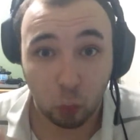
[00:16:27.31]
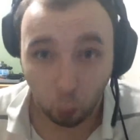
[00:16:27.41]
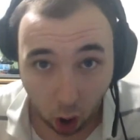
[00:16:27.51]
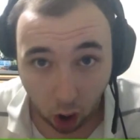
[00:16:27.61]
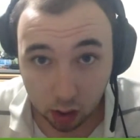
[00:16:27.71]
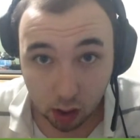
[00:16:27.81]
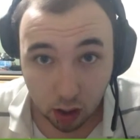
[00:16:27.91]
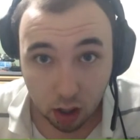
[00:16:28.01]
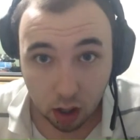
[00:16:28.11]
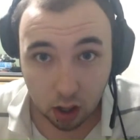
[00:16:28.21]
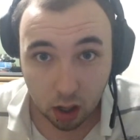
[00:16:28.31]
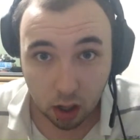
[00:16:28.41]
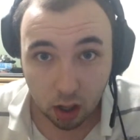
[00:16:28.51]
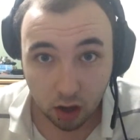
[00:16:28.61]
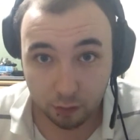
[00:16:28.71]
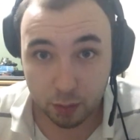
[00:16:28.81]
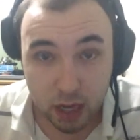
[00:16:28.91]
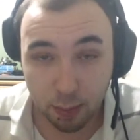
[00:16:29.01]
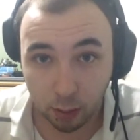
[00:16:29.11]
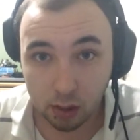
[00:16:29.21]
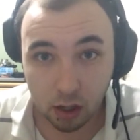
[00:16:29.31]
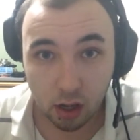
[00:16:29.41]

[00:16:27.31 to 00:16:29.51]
wall of people.